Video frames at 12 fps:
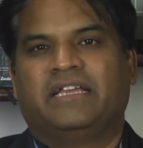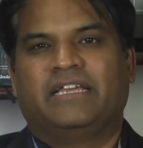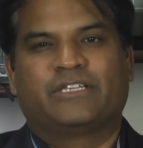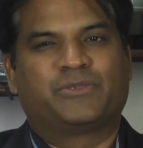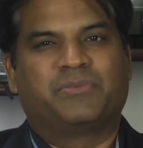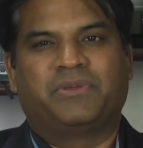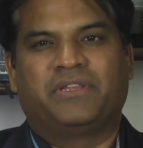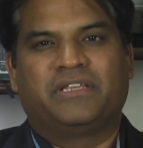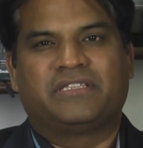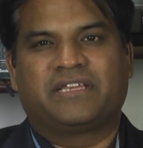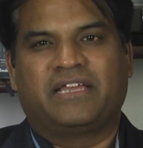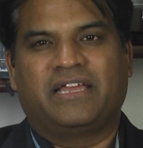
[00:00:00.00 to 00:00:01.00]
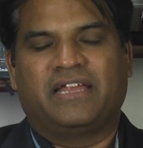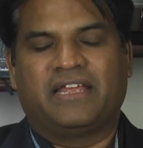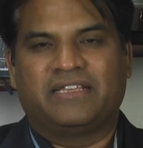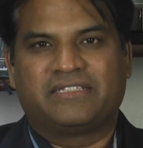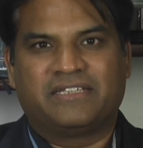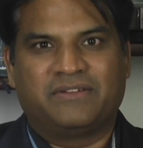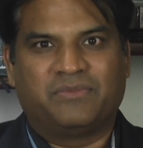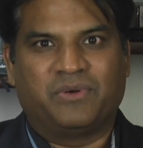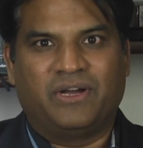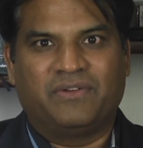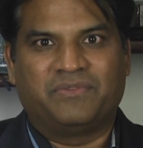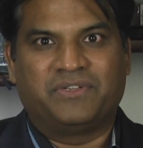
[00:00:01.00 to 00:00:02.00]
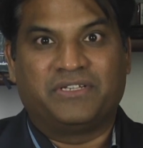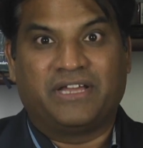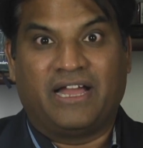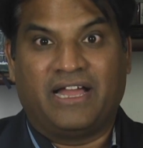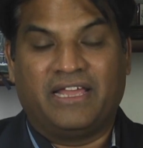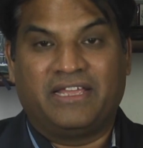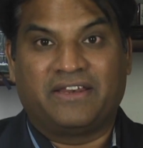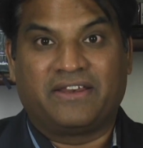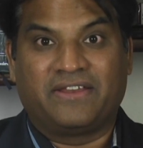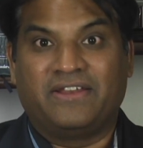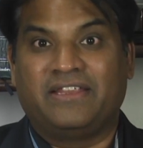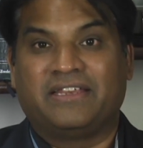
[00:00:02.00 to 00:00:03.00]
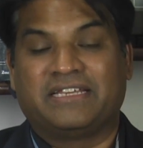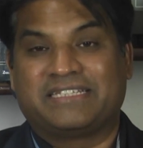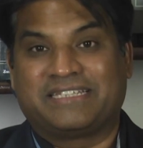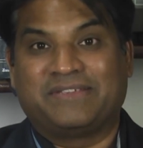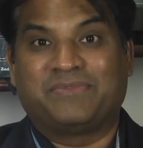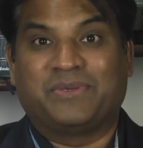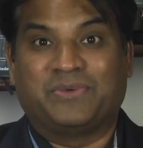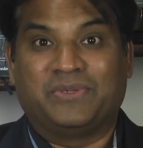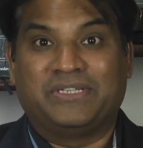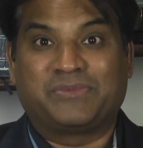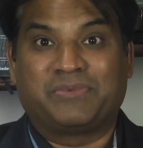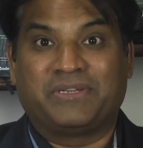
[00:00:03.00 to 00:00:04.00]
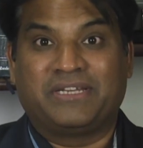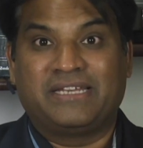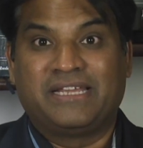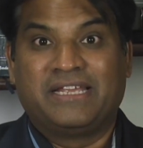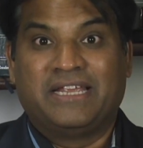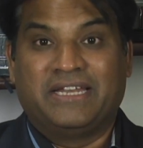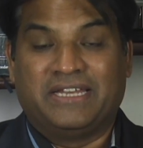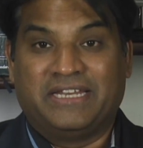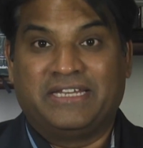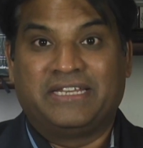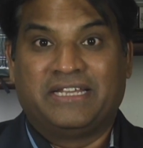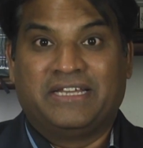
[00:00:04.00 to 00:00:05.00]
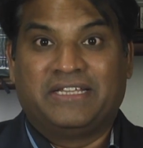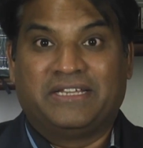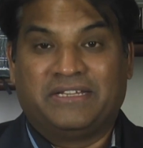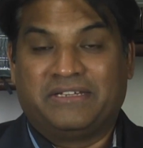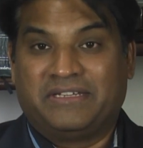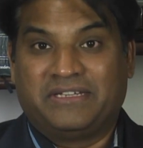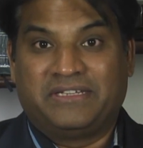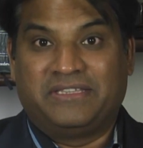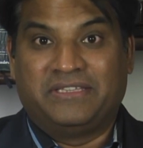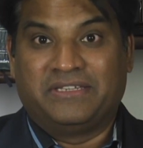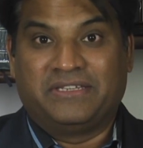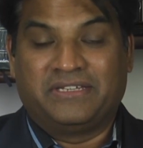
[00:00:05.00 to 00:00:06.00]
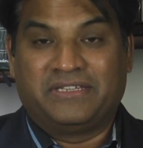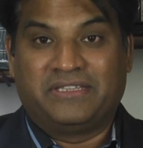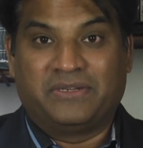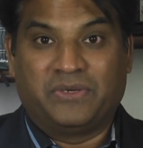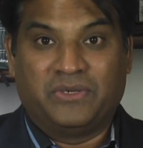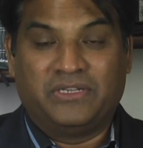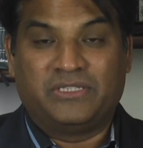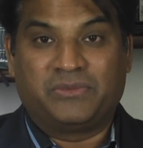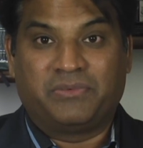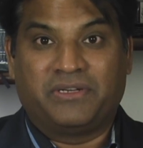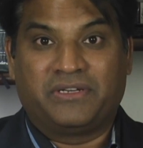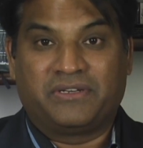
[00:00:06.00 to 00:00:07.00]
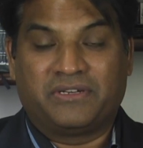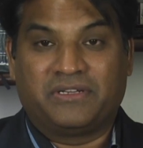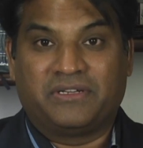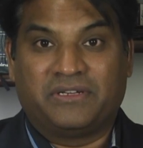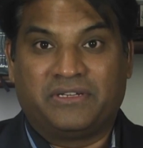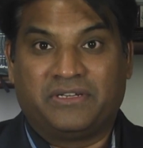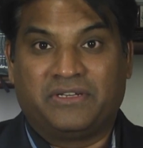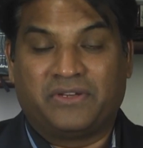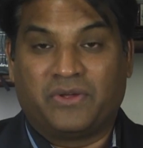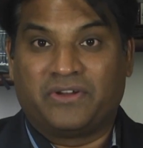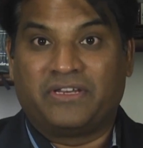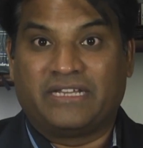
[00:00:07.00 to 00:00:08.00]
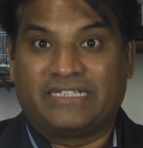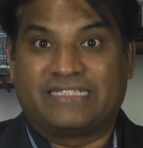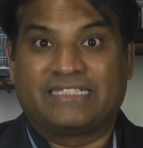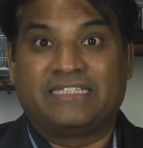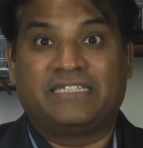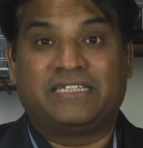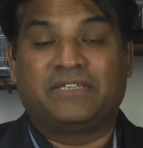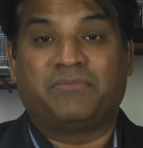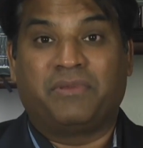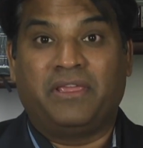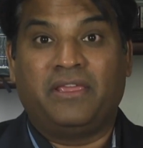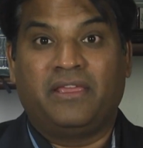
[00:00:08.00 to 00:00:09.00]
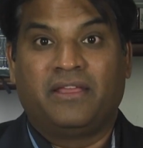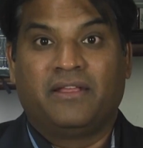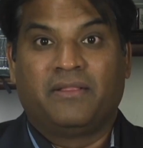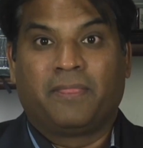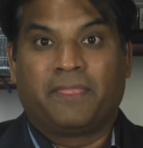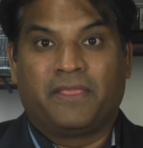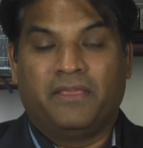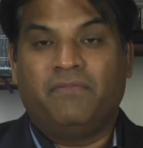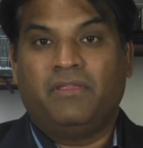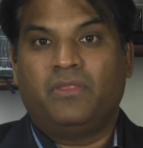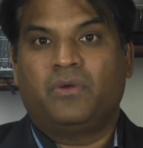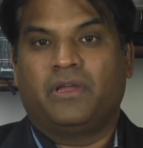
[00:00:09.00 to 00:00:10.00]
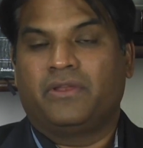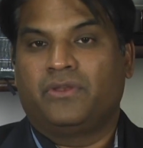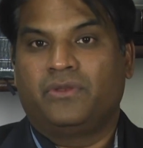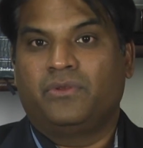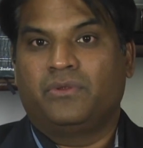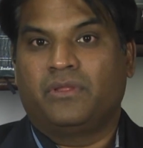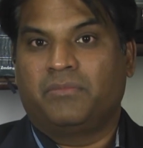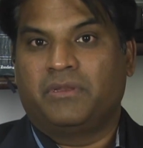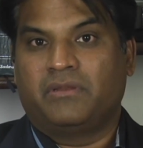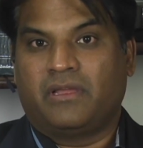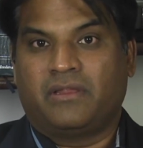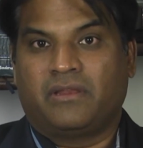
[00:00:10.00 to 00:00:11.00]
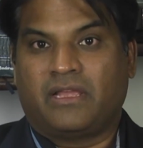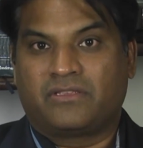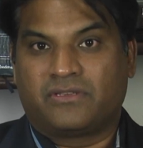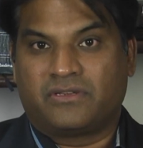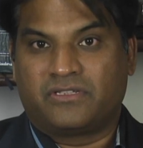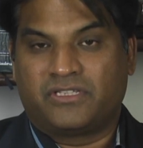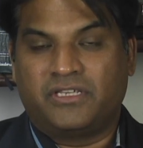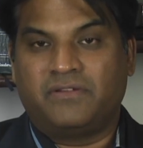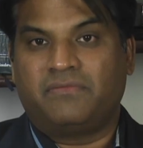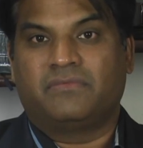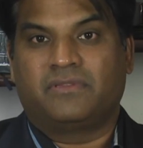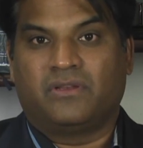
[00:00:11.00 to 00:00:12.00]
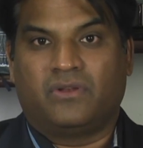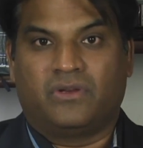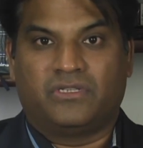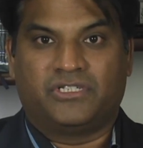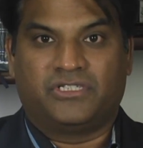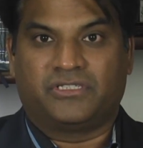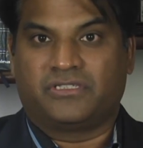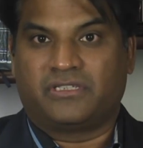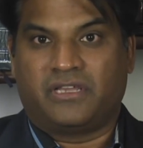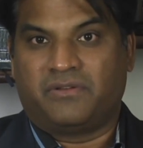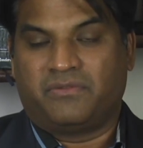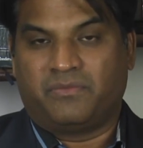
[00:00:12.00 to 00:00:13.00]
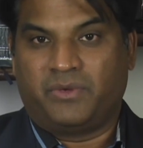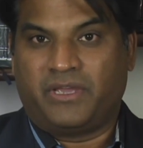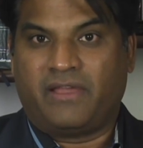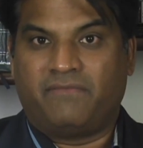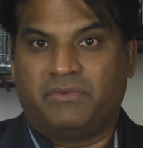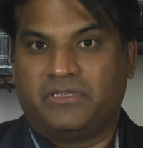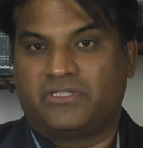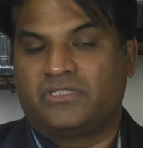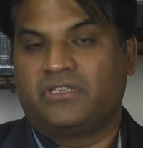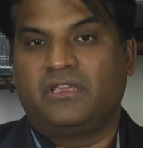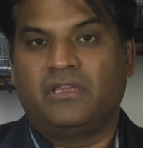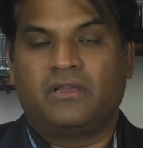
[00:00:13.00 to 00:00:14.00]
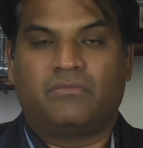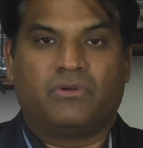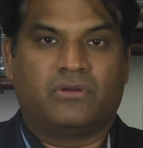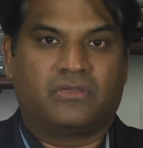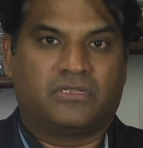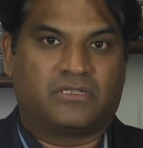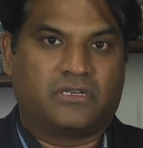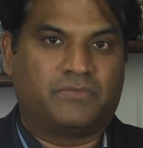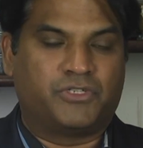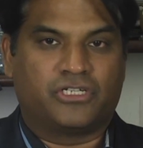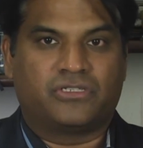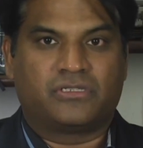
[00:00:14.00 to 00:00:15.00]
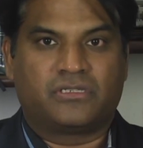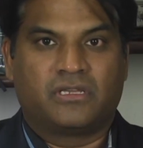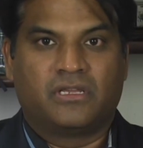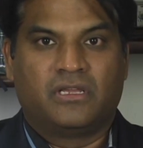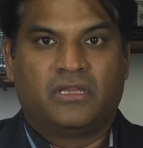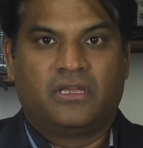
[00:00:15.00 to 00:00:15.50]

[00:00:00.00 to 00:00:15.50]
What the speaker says: experience I had. I said, wow, did I really receive the Holy Spirit? Did the Holy Spirit, did it already exist in me? Even though I knew, I mean, I received the Lord Jesus, I know we have been seeing about the scriptures.